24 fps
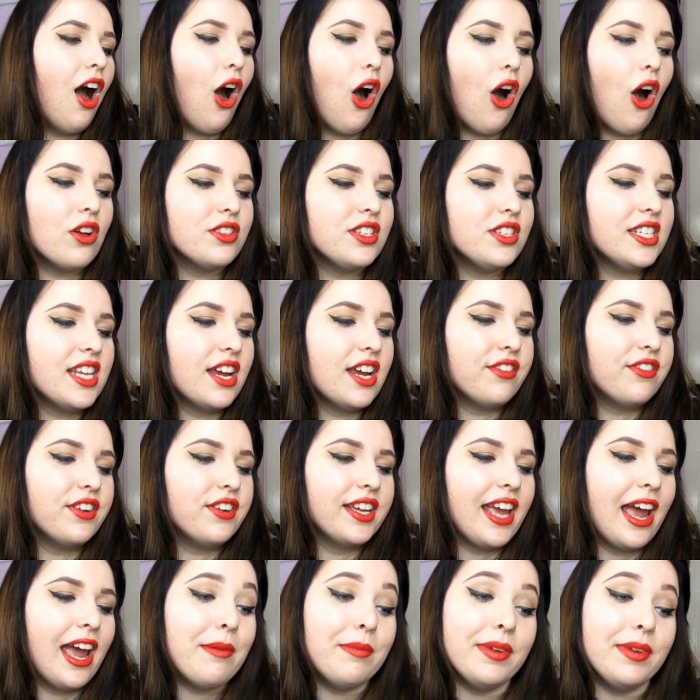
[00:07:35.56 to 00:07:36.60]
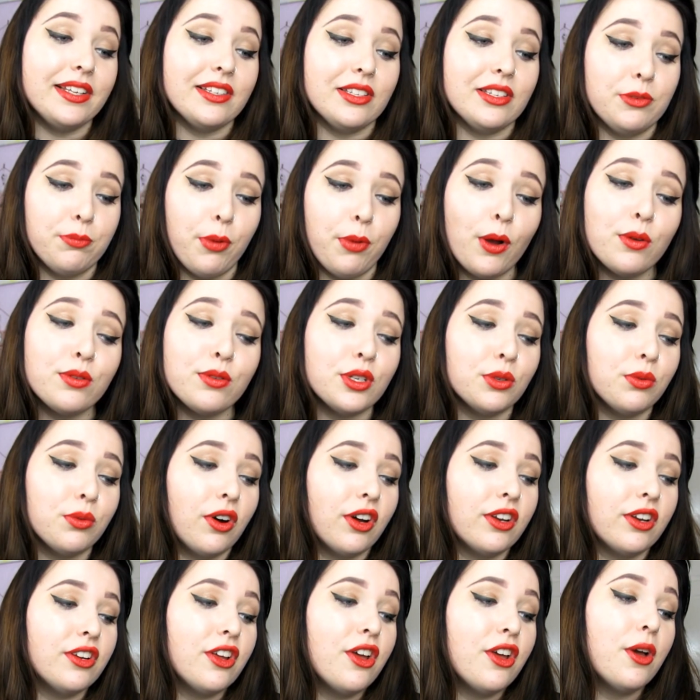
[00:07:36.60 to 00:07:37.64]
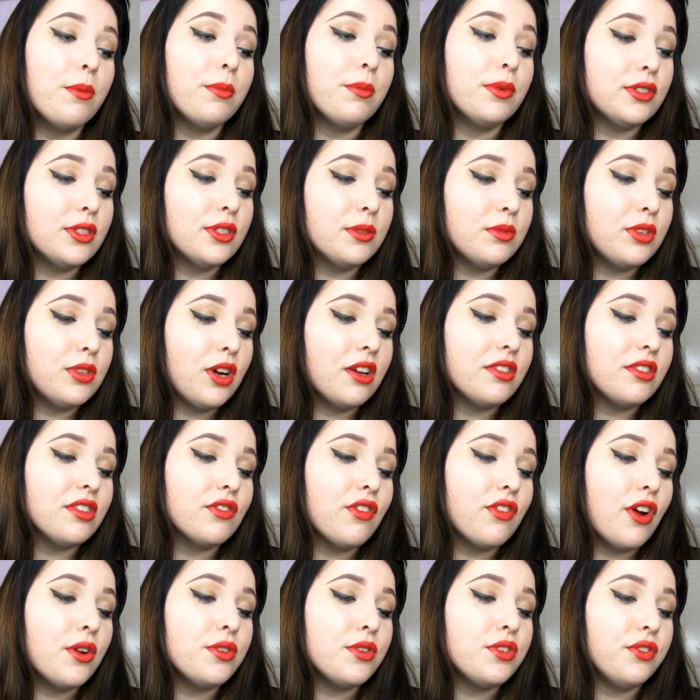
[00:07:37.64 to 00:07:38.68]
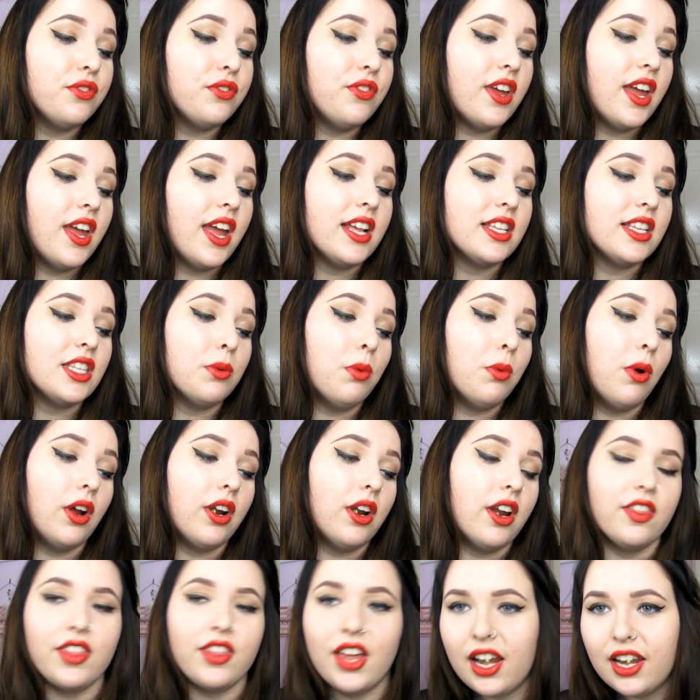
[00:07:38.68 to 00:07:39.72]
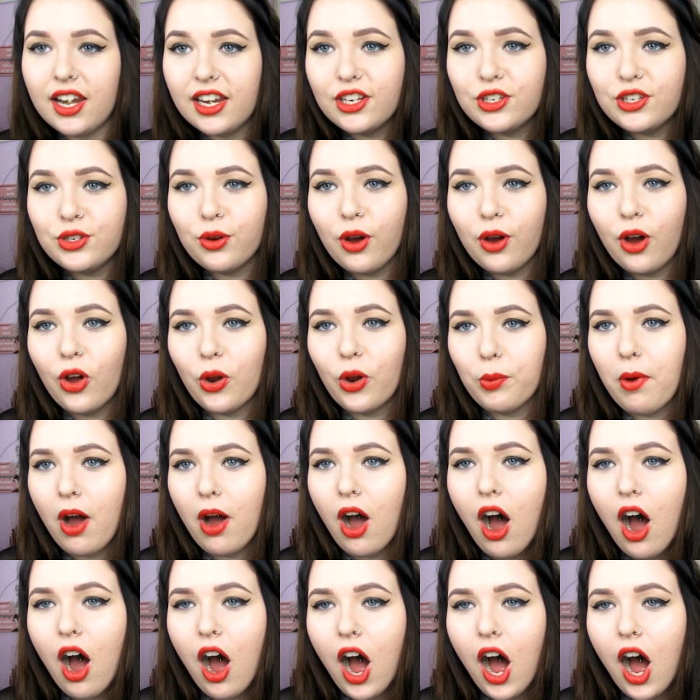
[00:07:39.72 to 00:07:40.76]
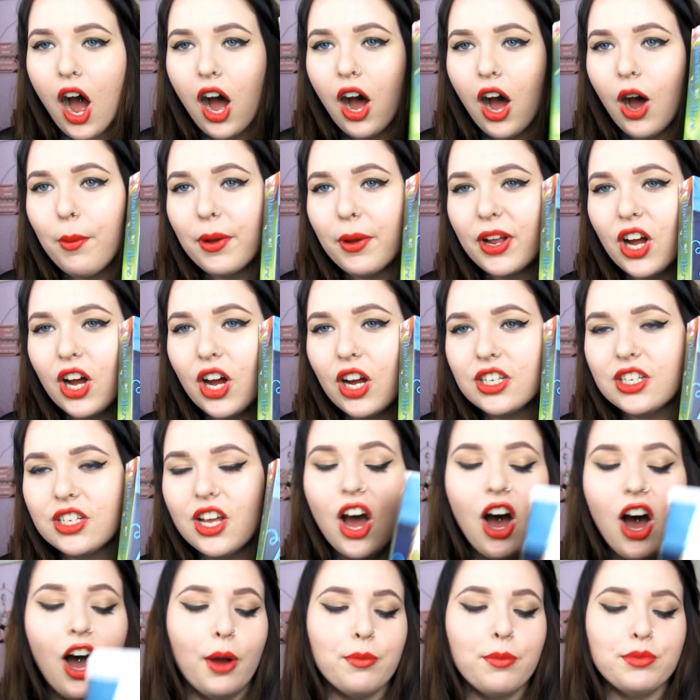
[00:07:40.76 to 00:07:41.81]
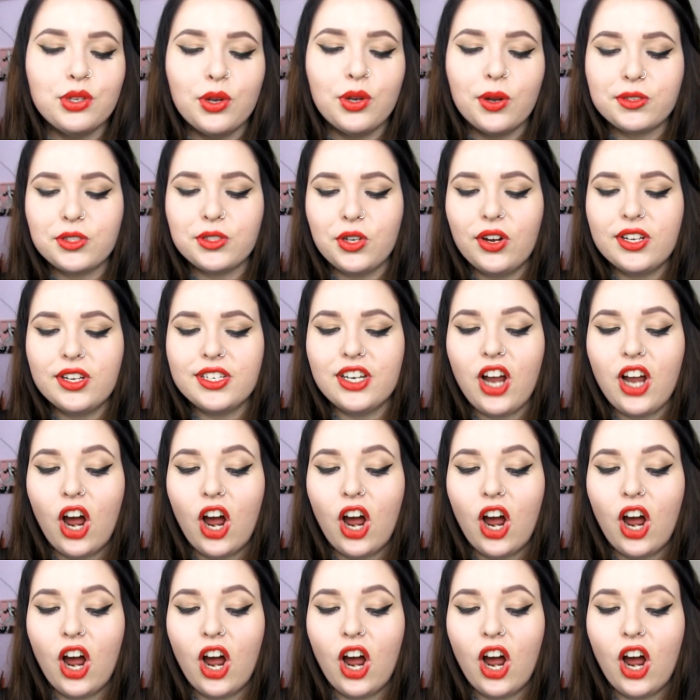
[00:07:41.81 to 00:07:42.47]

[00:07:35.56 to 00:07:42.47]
Oz is everything Emily isn't supposed to want, but sometimes the road you fear is the one that leads you home. Oh my god, I'm so excited.